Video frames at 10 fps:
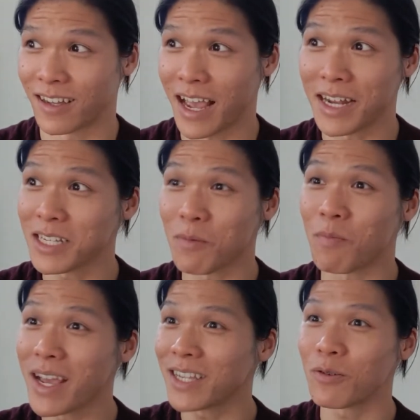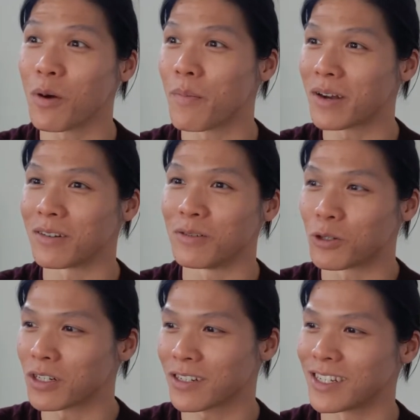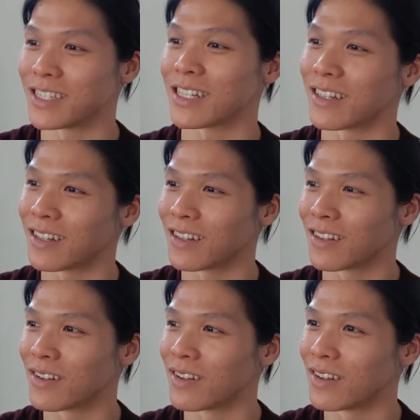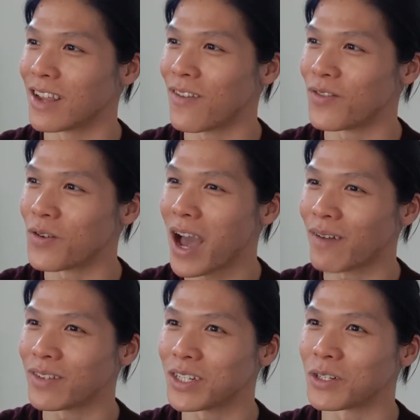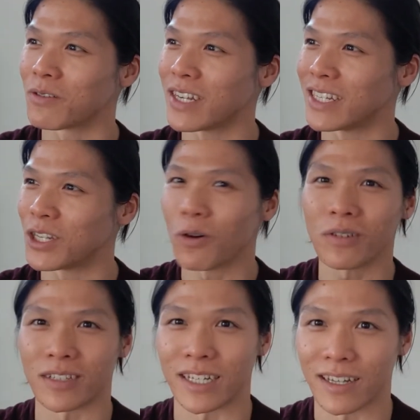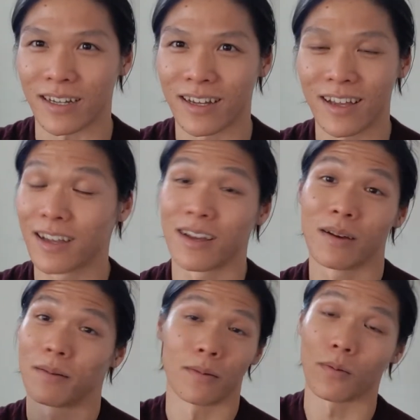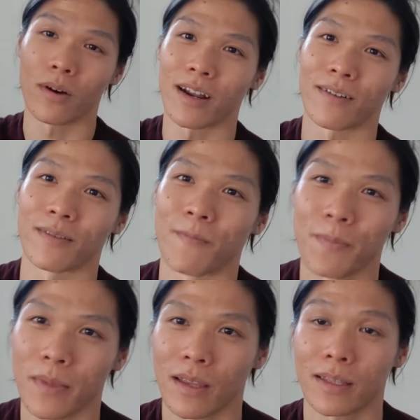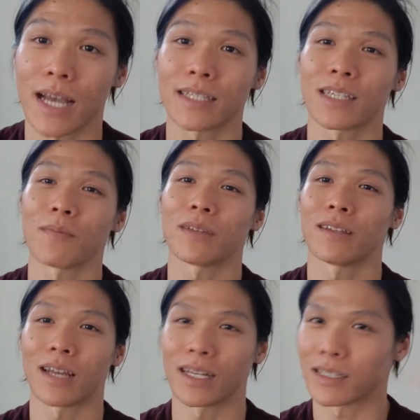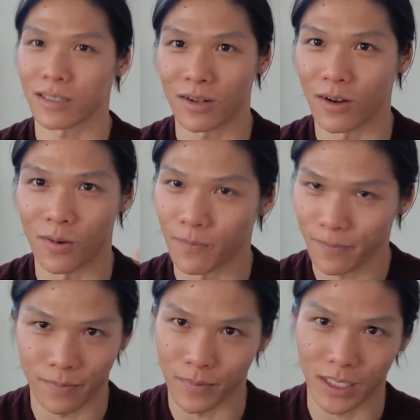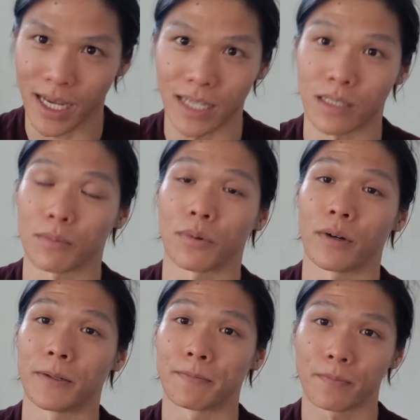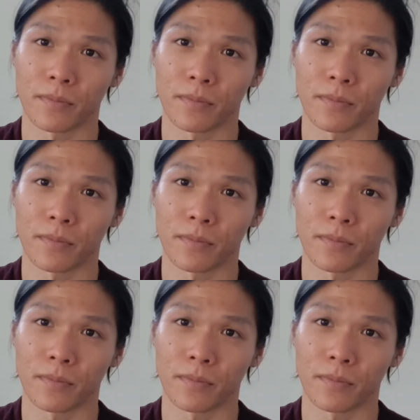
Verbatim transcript: It doesn't make you a better nutritionist if you have a degree in yodeling. Whatever. That's something that's, you know, besides the point.